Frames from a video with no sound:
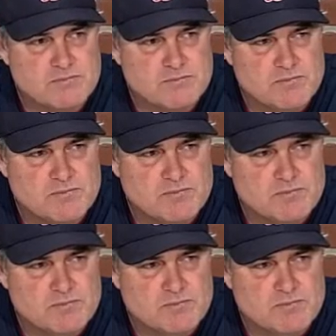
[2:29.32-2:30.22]
Were you
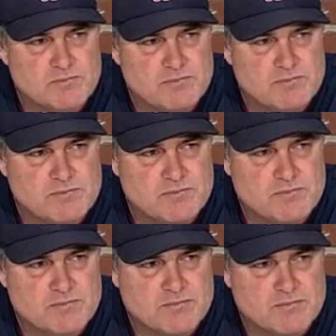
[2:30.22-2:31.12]
surprised by Gossman's
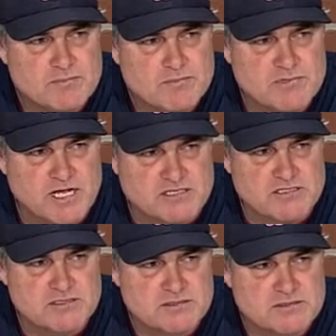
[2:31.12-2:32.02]
ejection? Yes.
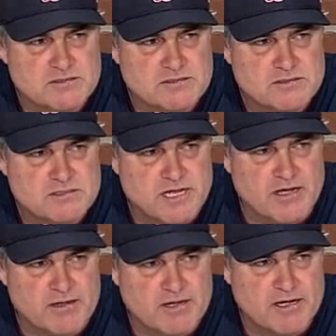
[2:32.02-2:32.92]
Yeah.
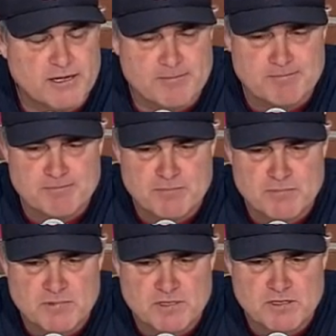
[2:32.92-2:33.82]
Um,
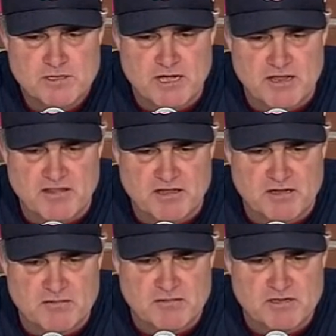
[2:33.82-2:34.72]
I, I think
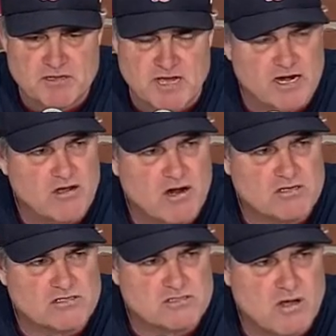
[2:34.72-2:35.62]
it kind of caught
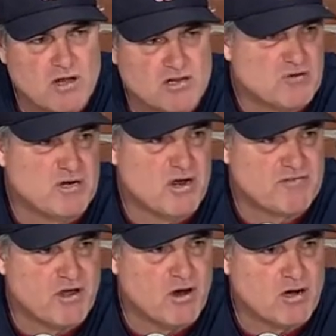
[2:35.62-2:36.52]
us all a little bit
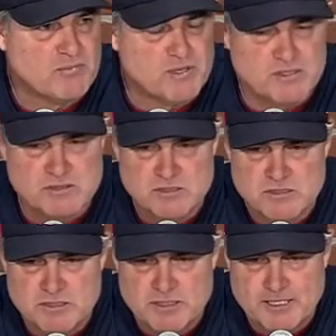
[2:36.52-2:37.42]
off guard, but
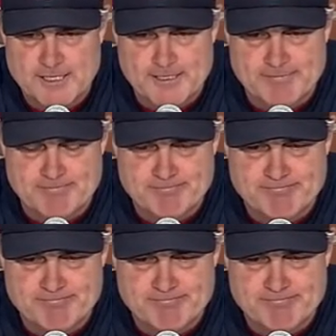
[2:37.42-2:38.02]
um,